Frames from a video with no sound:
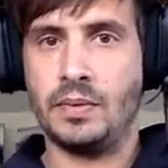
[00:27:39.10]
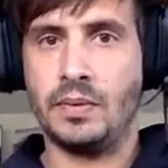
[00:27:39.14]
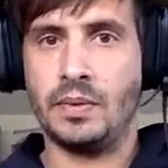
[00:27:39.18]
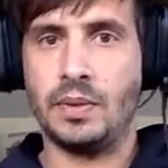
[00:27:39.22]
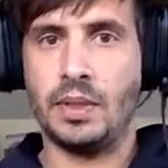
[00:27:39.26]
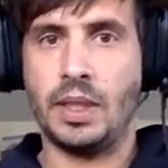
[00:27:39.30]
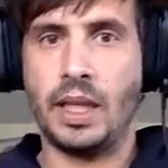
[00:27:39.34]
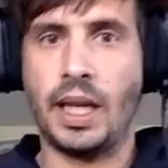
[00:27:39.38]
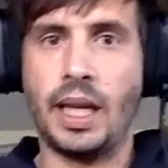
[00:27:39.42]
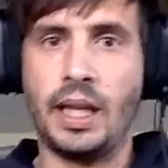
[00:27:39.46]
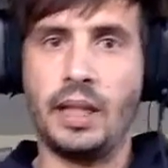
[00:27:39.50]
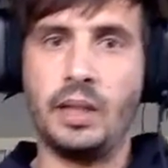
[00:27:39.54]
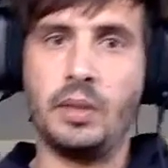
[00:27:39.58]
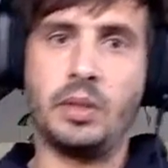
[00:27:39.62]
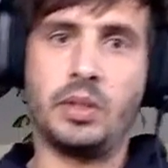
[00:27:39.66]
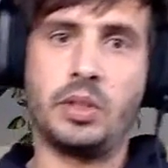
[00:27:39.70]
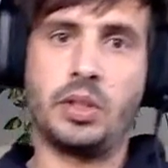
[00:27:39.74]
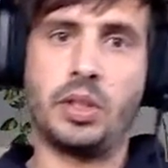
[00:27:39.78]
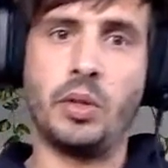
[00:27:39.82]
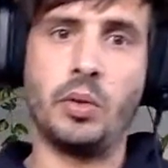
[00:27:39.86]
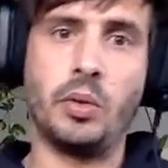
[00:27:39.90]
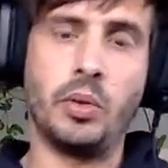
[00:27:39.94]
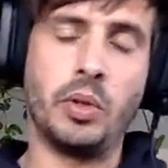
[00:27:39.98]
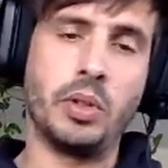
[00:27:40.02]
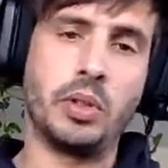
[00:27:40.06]
And
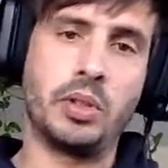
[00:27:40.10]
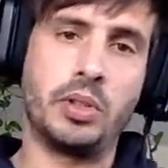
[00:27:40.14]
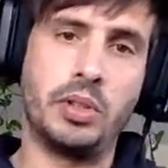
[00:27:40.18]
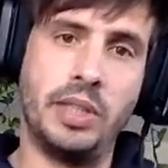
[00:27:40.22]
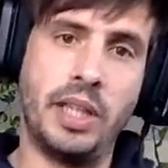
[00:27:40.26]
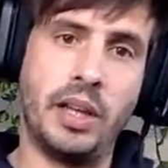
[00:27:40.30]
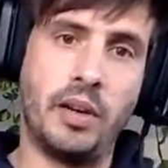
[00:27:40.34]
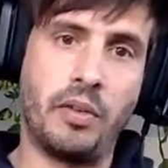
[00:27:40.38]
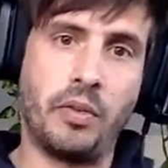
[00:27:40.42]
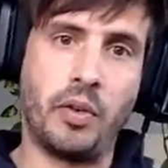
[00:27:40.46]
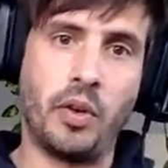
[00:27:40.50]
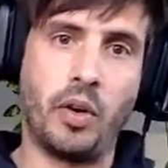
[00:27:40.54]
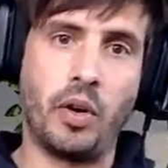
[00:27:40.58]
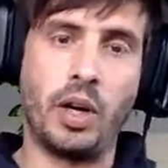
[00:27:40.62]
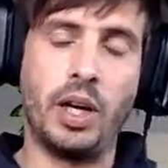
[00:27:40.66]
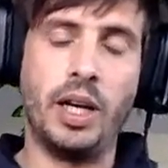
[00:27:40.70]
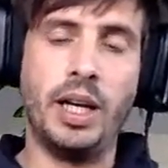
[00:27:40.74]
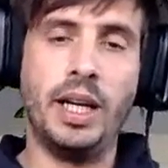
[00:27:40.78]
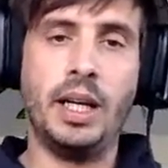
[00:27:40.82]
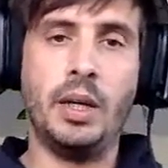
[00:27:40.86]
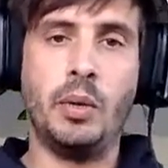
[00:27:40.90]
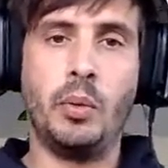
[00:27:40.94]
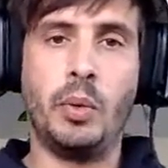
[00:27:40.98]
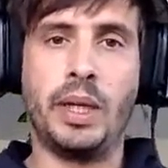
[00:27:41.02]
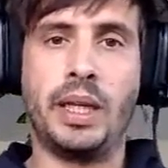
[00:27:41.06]
so therefore,
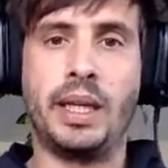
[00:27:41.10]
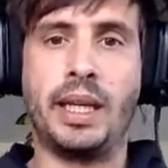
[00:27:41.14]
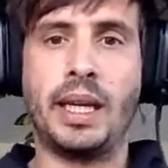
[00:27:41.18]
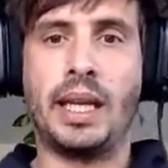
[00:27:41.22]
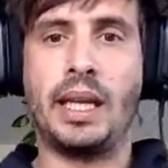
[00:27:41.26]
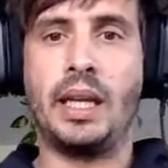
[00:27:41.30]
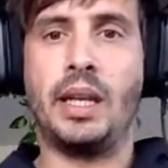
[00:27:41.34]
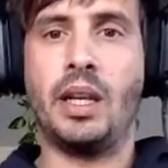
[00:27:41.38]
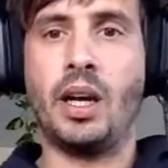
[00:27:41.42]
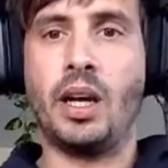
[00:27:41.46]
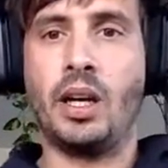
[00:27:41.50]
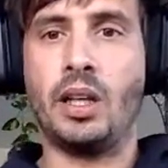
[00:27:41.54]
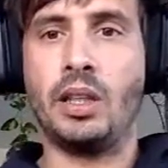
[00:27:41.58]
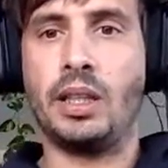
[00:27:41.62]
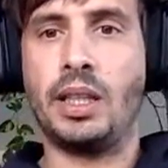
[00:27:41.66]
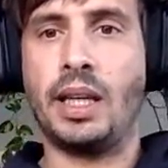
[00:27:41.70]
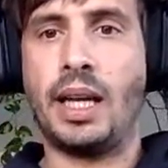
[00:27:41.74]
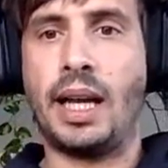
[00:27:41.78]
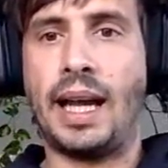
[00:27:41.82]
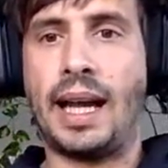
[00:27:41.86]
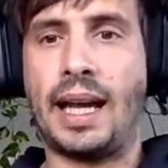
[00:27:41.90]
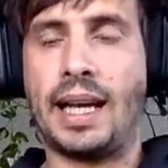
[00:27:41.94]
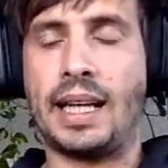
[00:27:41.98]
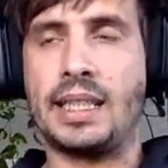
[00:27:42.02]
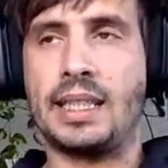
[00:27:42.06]
we cannot
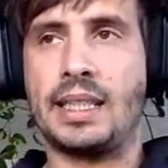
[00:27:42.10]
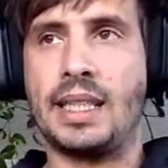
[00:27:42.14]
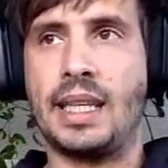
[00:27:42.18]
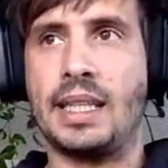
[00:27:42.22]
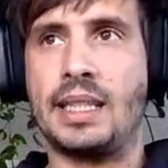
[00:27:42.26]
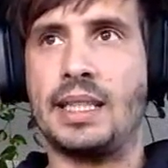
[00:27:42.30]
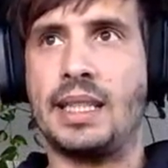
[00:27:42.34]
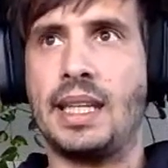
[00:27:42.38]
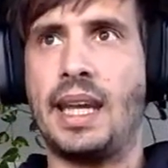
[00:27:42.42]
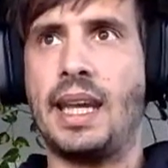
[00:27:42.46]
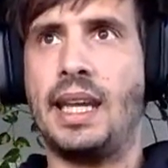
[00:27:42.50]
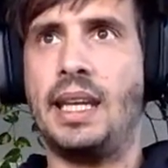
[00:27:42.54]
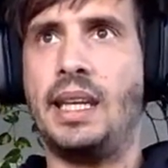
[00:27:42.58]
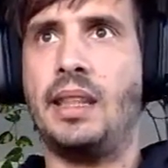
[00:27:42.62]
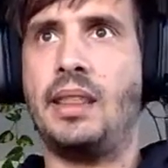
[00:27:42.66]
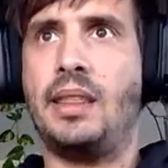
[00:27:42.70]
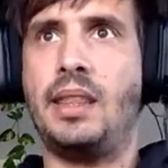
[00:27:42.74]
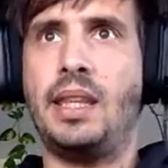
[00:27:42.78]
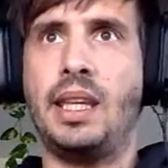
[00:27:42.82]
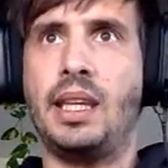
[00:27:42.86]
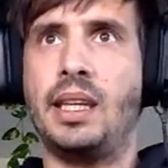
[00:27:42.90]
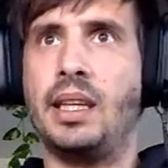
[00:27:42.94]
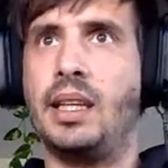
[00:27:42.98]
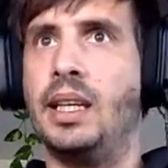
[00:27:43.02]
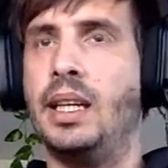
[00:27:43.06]
access
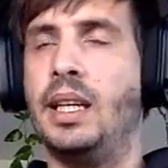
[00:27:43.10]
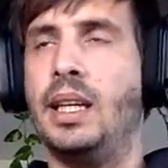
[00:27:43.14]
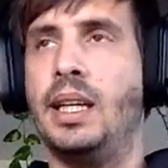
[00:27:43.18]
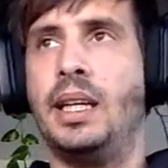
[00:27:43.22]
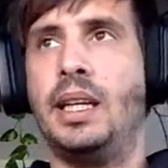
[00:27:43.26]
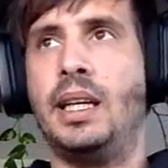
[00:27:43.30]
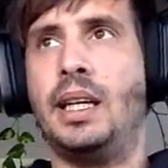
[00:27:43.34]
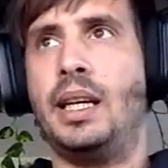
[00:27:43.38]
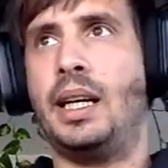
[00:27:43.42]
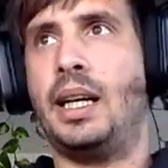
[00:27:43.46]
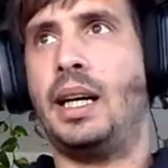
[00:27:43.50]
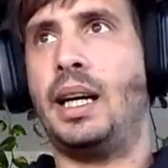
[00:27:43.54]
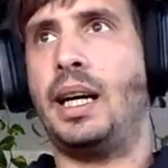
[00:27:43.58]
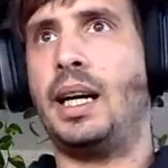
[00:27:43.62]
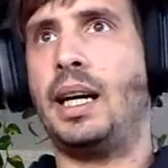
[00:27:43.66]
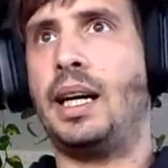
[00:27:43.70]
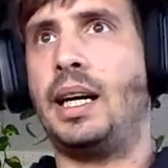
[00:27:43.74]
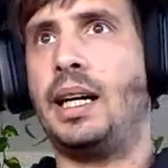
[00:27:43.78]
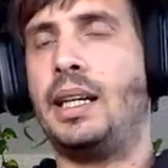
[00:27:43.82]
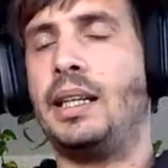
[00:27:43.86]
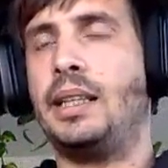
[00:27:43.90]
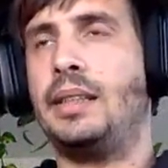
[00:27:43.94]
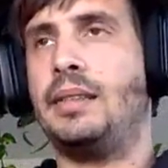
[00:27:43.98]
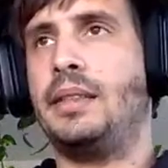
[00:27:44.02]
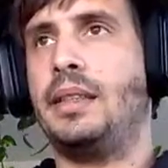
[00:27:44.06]
anything
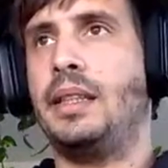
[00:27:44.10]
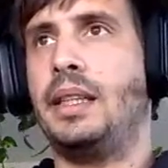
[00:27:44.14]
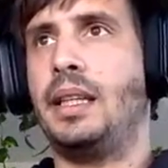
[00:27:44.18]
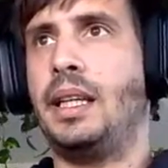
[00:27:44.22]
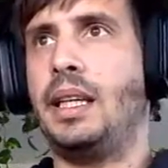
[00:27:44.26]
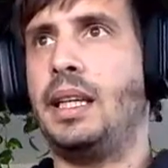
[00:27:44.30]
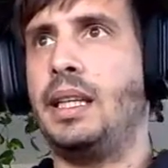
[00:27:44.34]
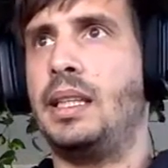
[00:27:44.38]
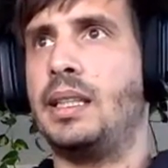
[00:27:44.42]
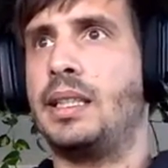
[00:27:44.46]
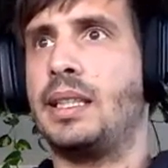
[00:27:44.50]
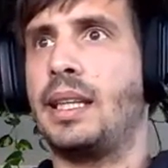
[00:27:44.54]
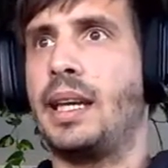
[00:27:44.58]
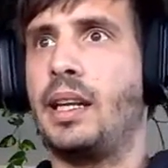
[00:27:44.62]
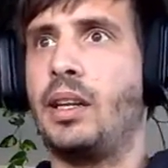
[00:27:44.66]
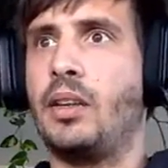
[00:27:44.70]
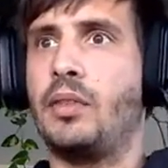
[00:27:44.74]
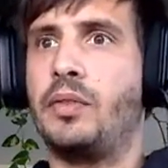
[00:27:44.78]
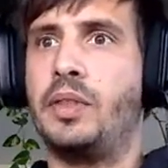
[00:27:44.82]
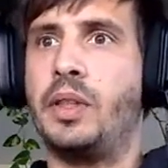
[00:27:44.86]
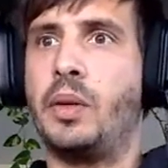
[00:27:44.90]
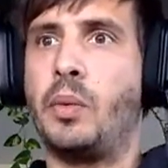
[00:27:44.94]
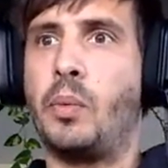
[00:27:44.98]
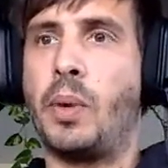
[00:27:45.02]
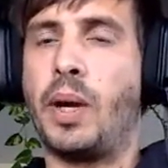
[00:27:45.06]
inside
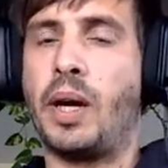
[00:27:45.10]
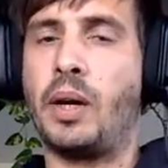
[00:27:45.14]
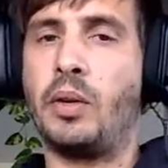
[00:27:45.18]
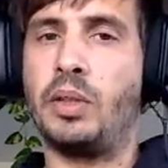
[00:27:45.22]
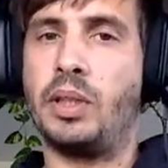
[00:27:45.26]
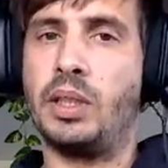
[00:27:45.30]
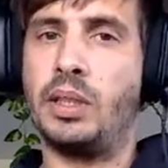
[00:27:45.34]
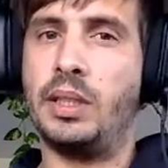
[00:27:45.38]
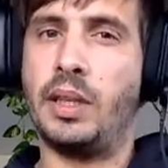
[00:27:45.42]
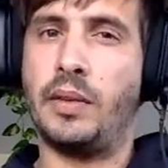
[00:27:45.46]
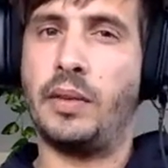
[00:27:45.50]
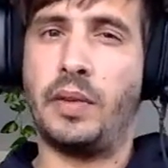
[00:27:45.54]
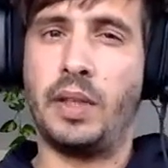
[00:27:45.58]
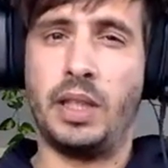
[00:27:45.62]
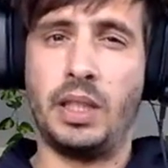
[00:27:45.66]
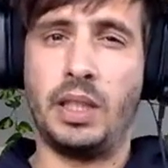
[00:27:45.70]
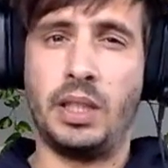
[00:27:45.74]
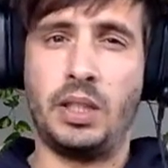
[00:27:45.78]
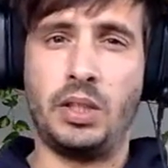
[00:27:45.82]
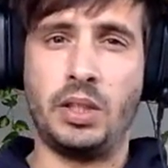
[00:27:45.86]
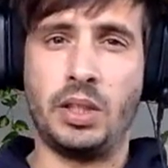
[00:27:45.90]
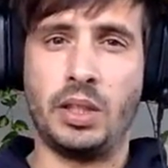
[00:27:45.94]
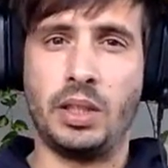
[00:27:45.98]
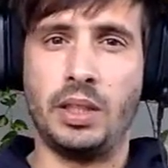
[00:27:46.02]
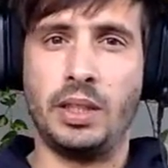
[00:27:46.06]
of the route
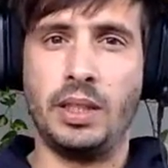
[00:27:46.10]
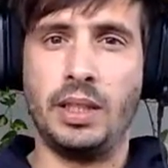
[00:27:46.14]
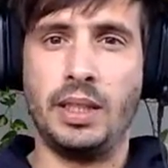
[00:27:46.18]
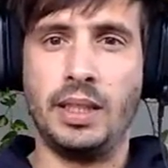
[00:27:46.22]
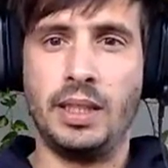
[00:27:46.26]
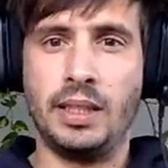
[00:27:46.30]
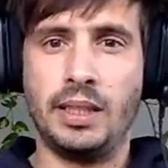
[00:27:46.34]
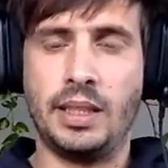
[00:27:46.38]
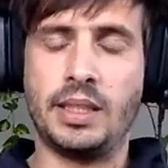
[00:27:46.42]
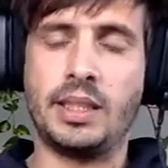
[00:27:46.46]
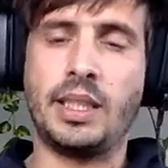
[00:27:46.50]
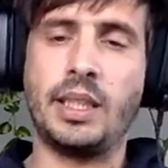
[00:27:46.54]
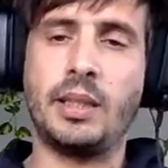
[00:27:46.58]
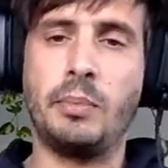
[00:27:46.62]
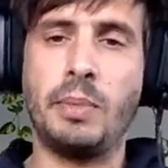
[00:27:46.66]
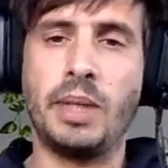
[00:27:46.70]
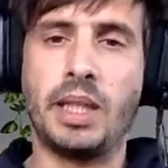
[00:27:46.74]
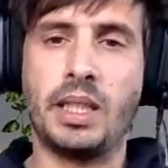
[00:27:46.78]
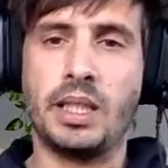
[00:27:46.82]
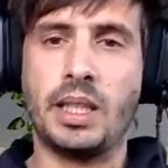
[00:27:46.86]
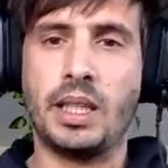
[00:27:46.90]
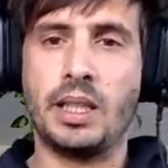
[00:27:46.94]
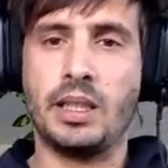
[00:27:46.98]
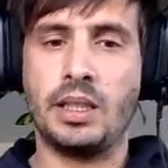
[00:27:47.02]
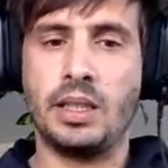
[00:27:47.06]
definition. Does that make
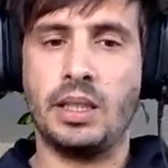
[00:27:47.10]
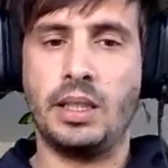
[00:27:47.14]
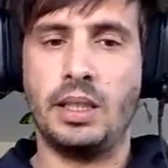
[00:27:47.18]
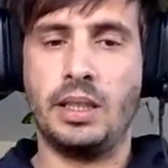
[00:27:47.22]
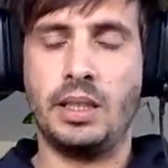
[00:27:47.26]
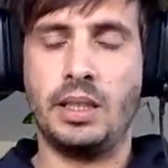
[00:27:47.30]
sense?